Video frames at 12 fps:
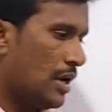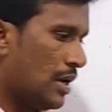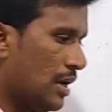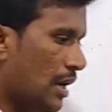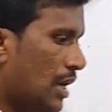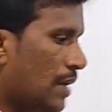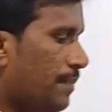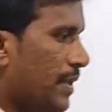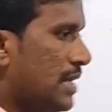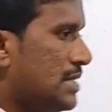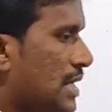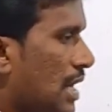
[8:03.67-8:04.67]

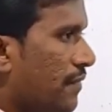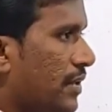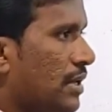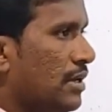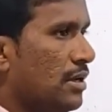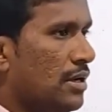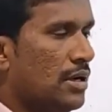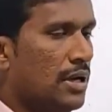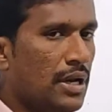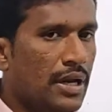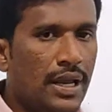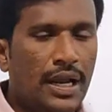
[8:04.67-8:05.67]
Carbon is having
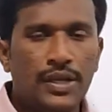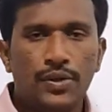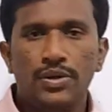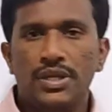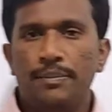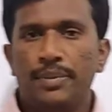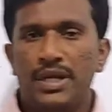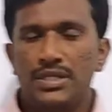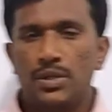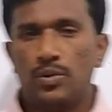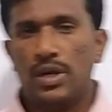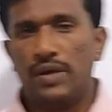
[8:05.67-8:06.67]
negative
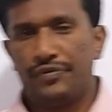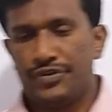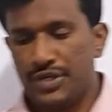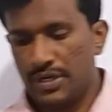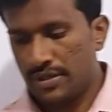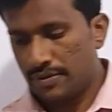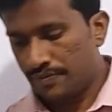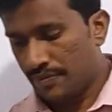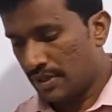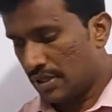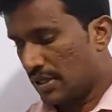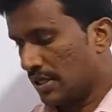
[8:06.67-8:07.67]
temperature coefficient.
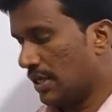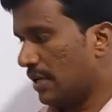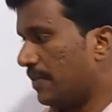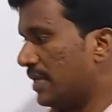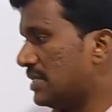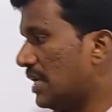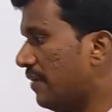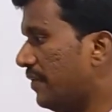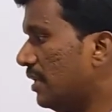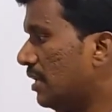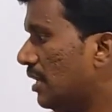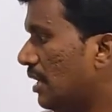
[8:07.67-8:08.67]
Carbon is
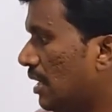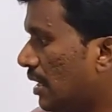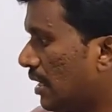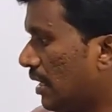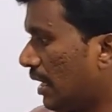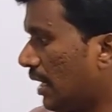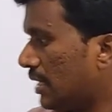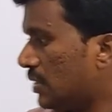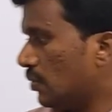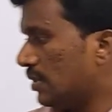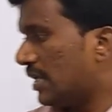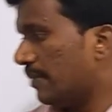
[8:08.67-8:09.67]
having
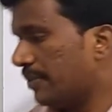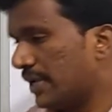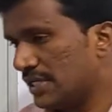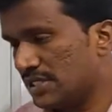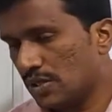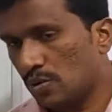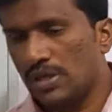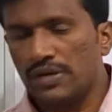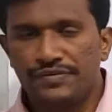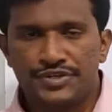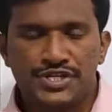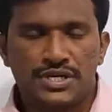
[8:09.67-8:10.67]
negative temperature
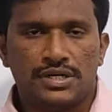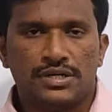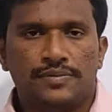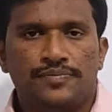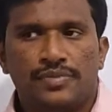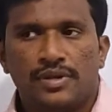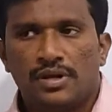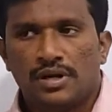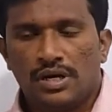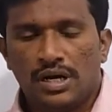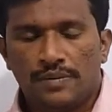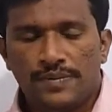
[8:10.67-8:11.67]
coefficient.
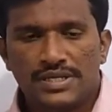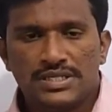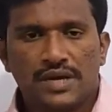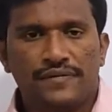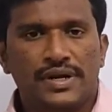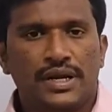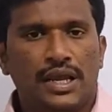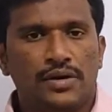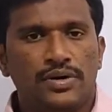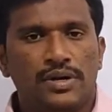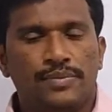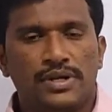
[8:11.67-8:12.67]
Carbon is having
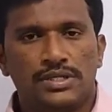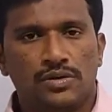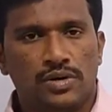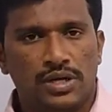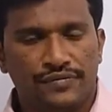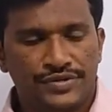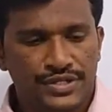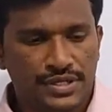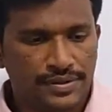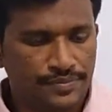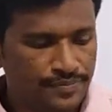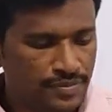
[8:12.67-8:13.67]
negative temperature
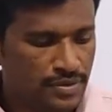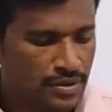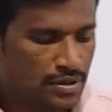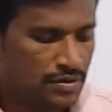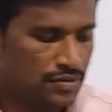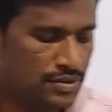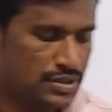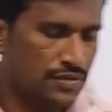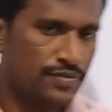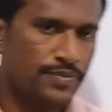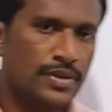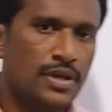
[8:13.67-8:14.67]
coefficient. Full stop.
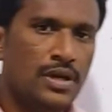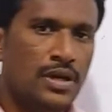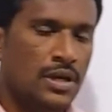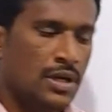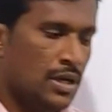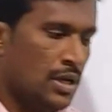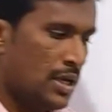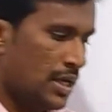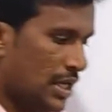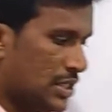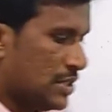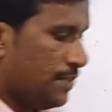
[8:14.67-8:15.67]

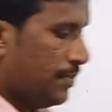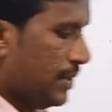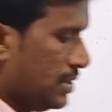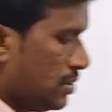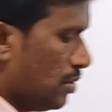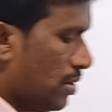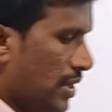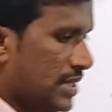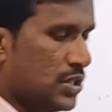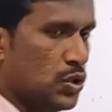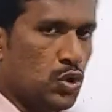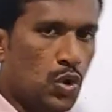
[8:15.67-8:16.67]
Next, please note down
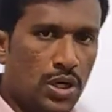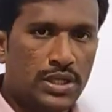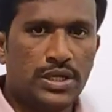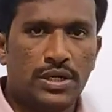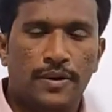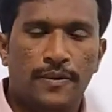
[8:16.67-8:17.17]
as a note.